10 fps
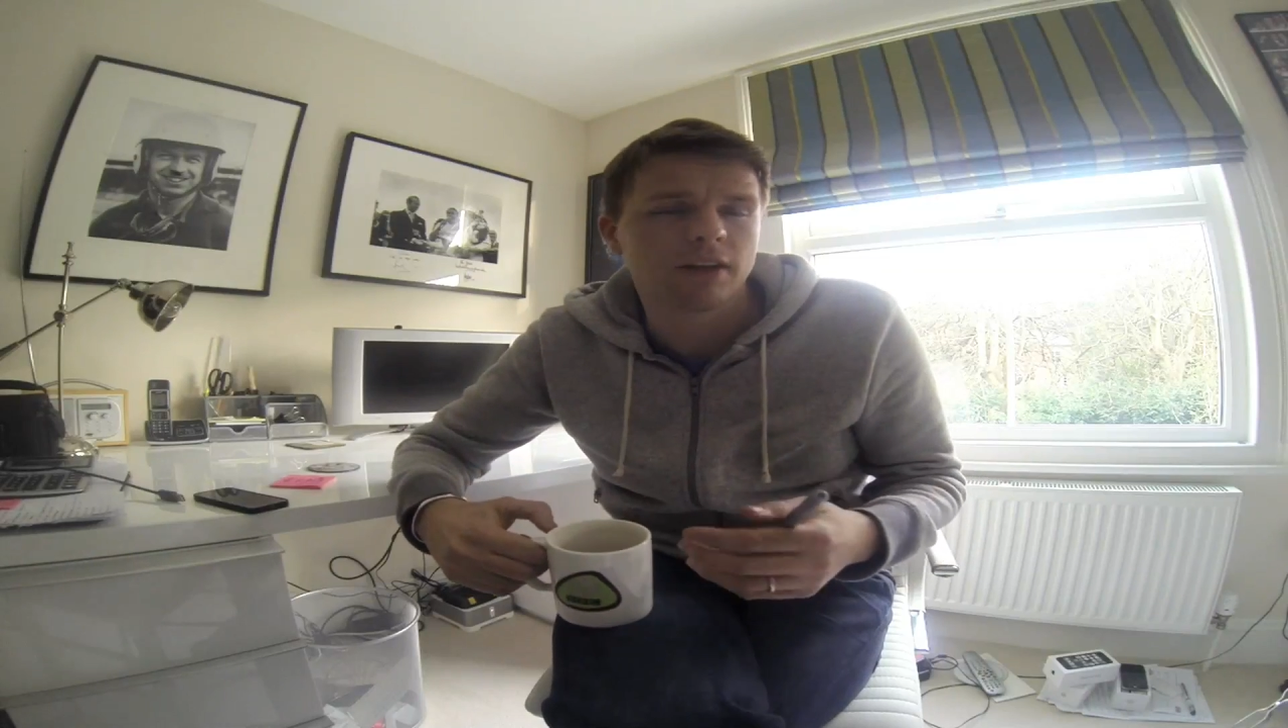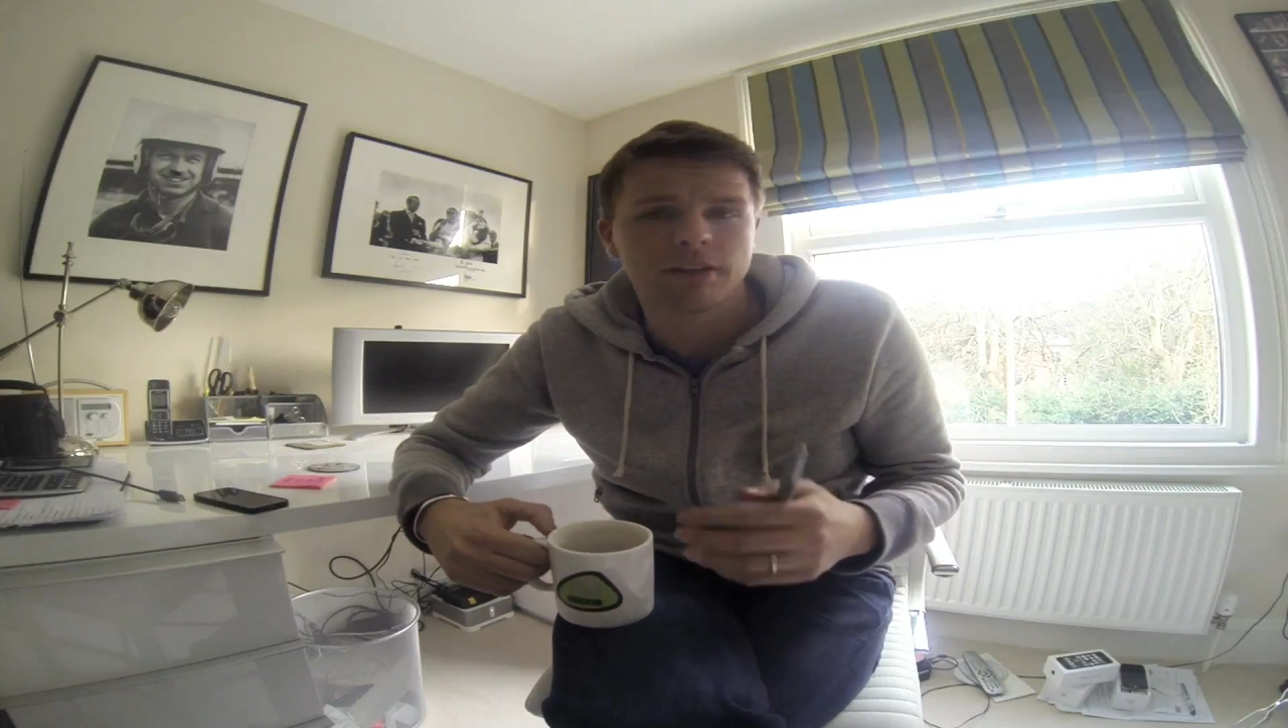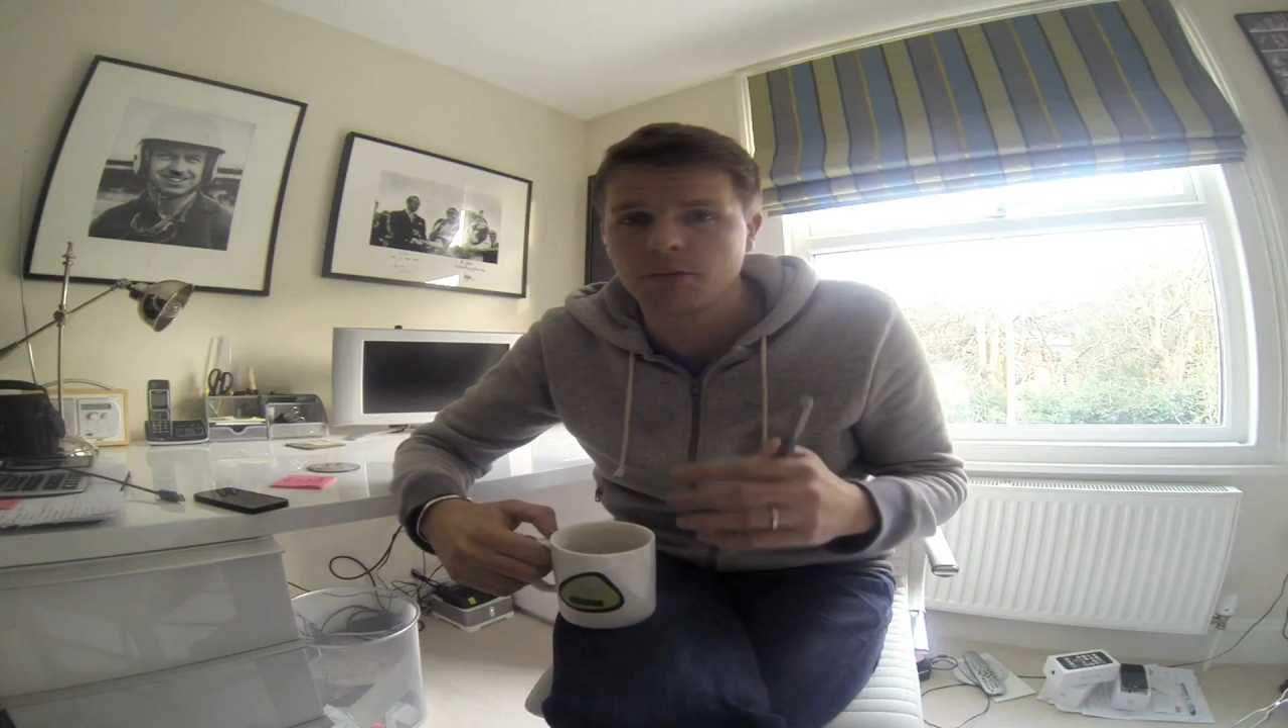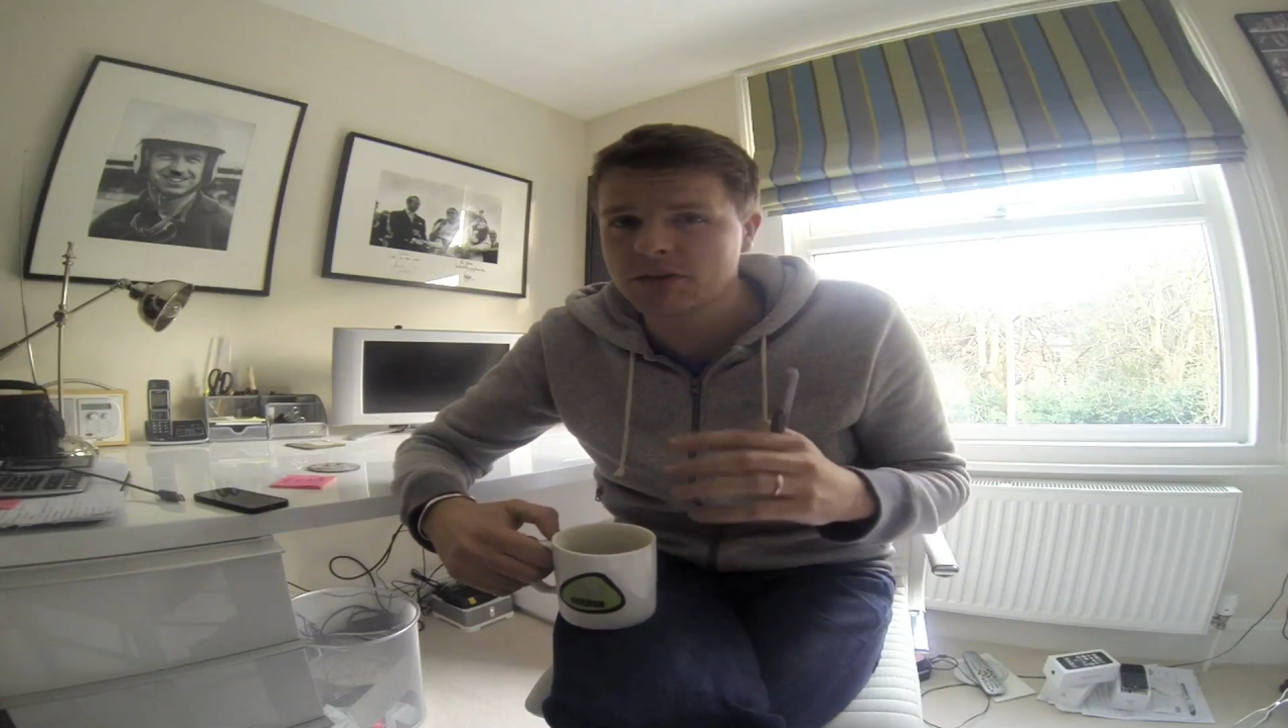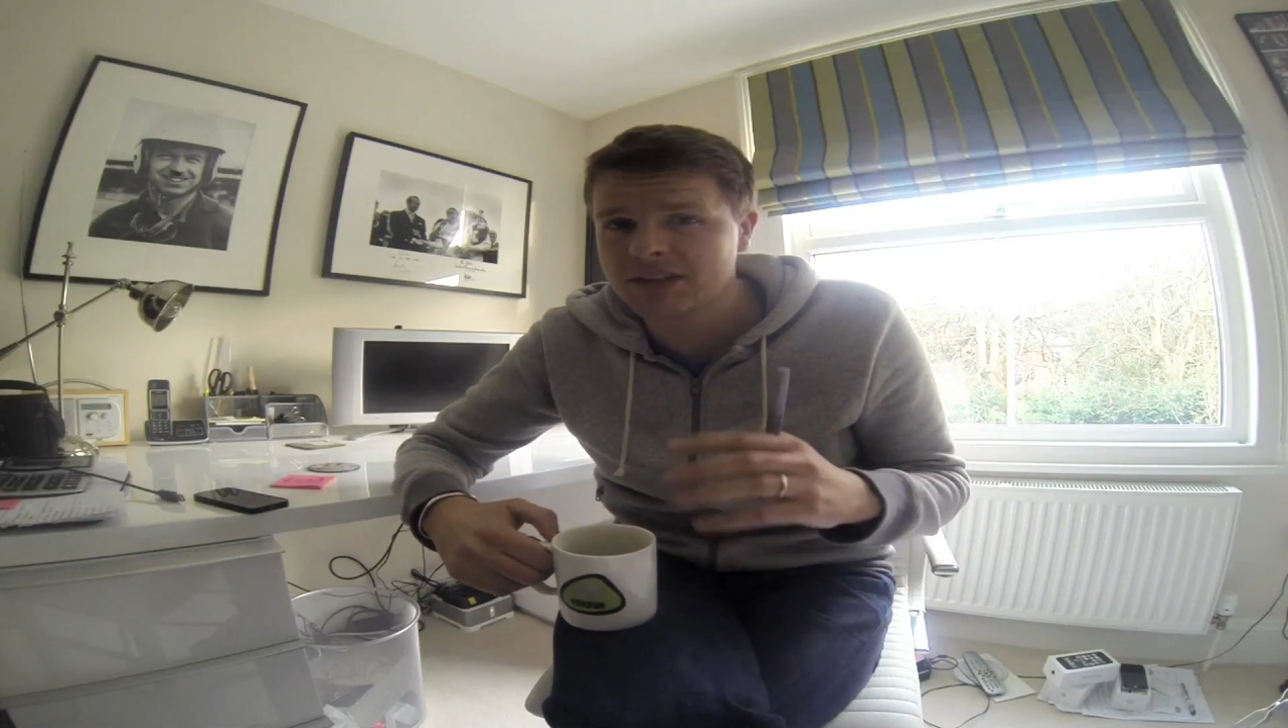I
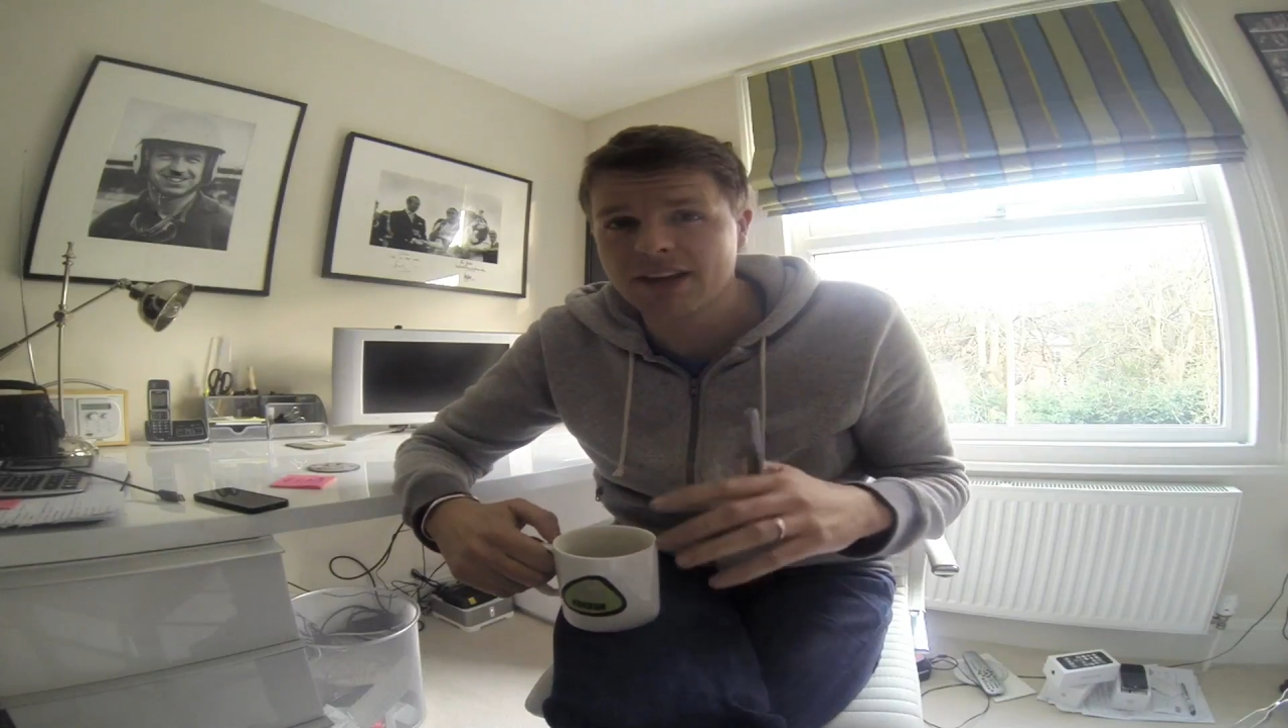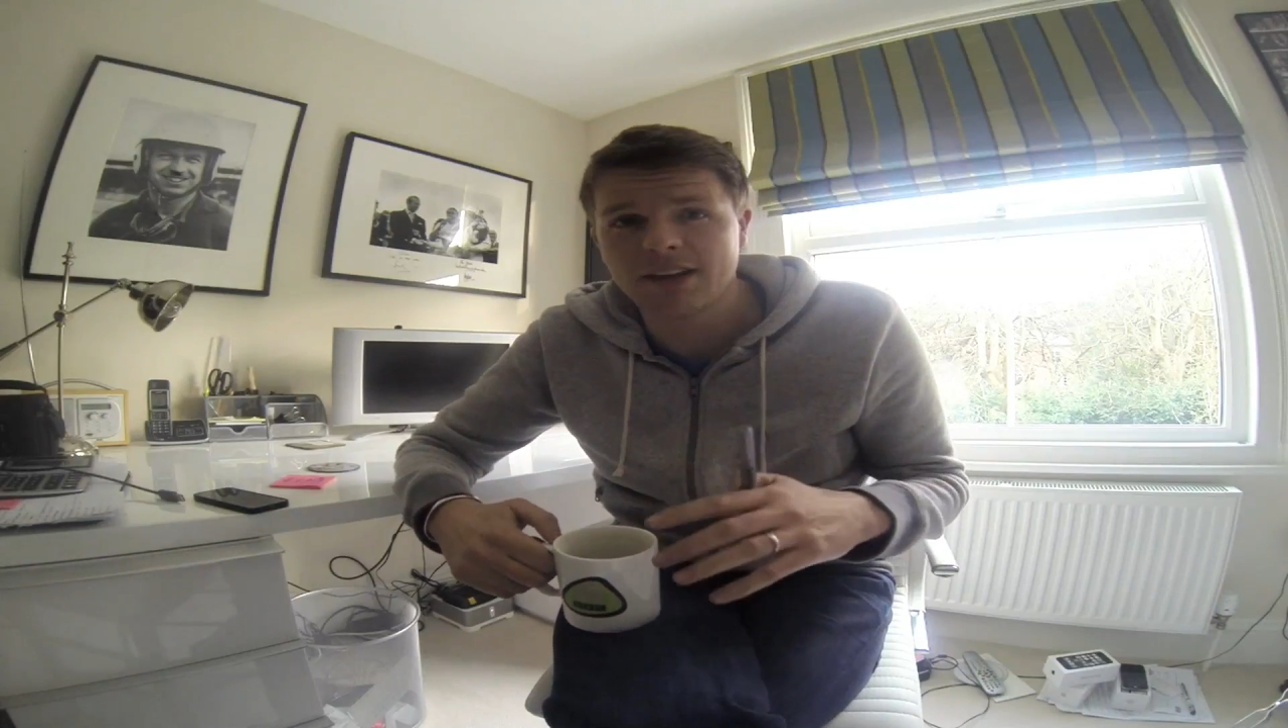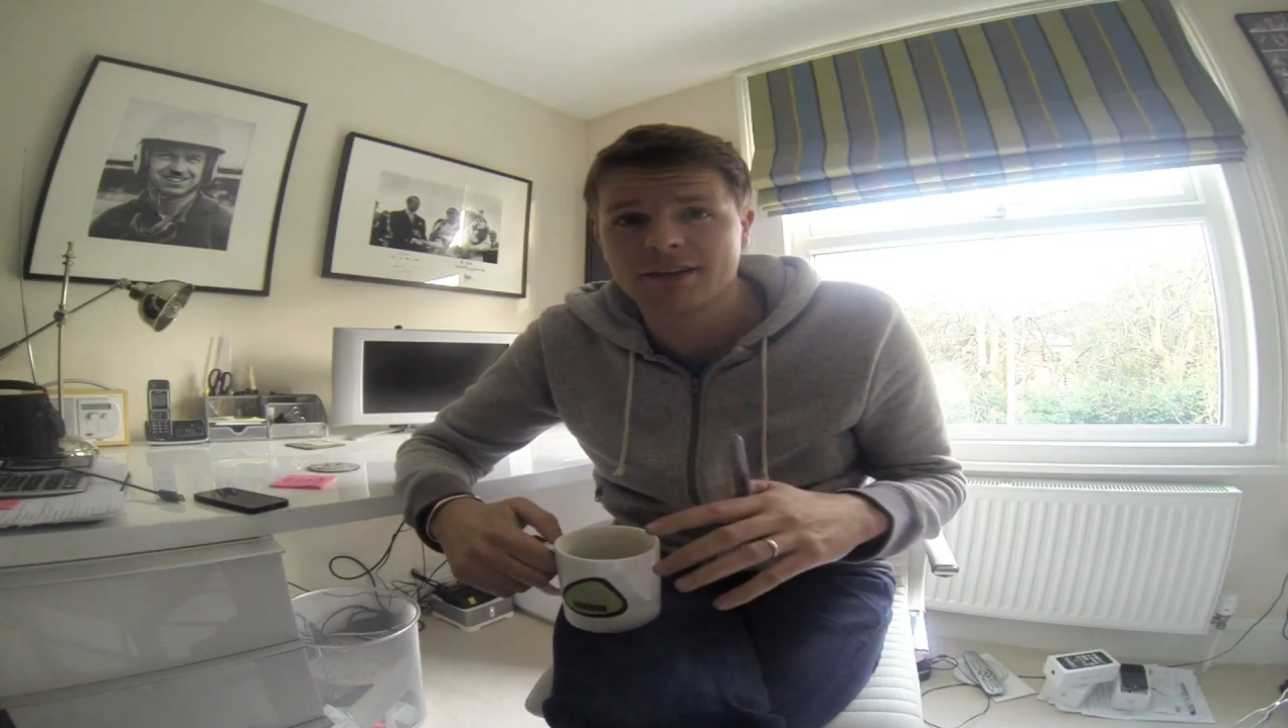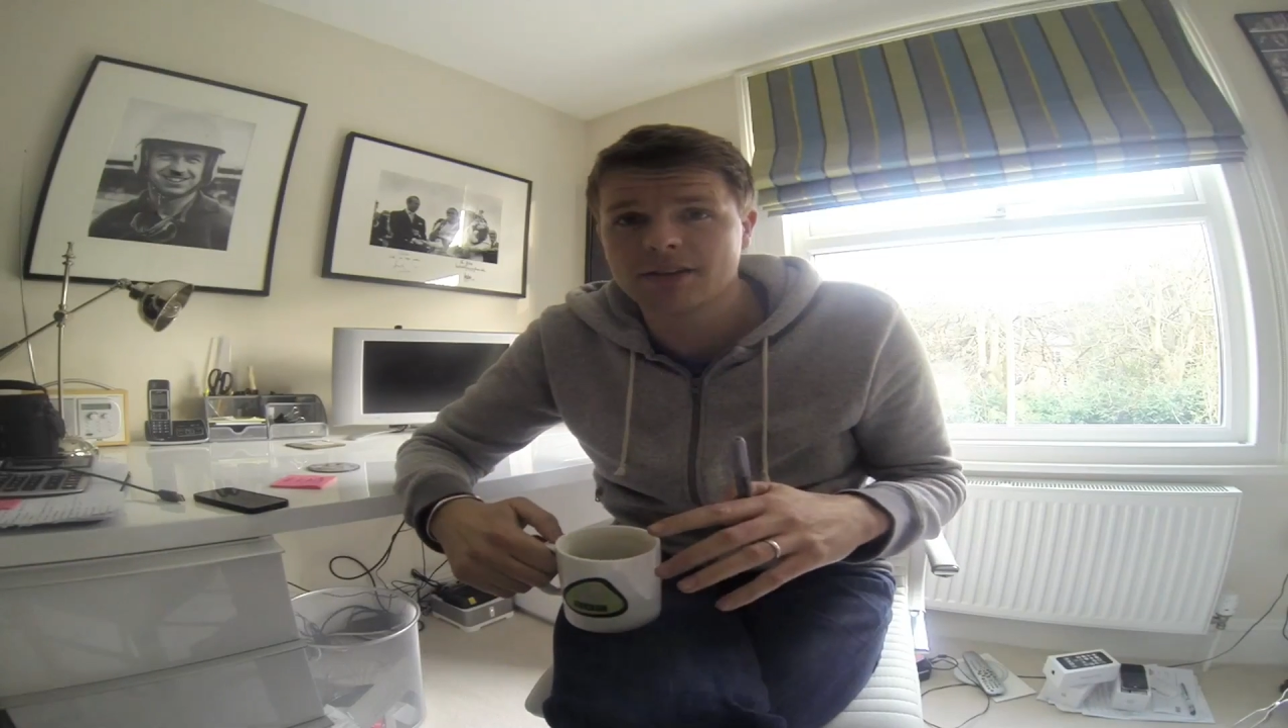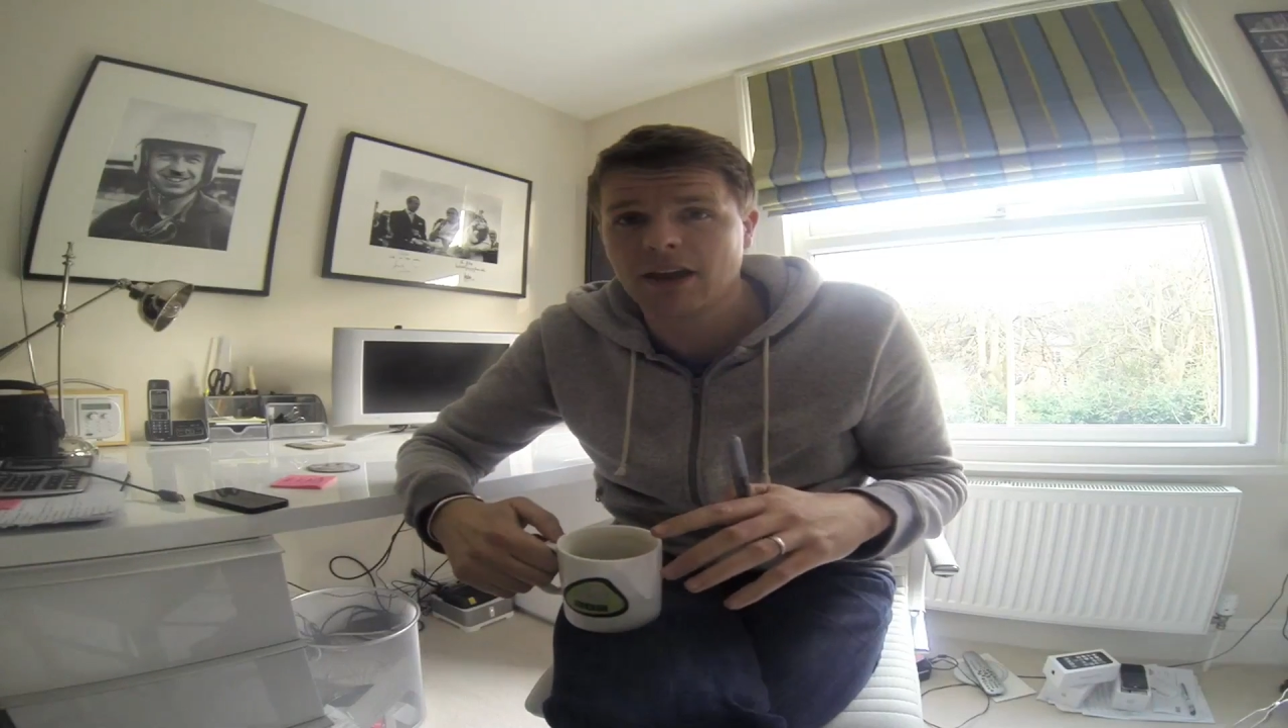think Mercedes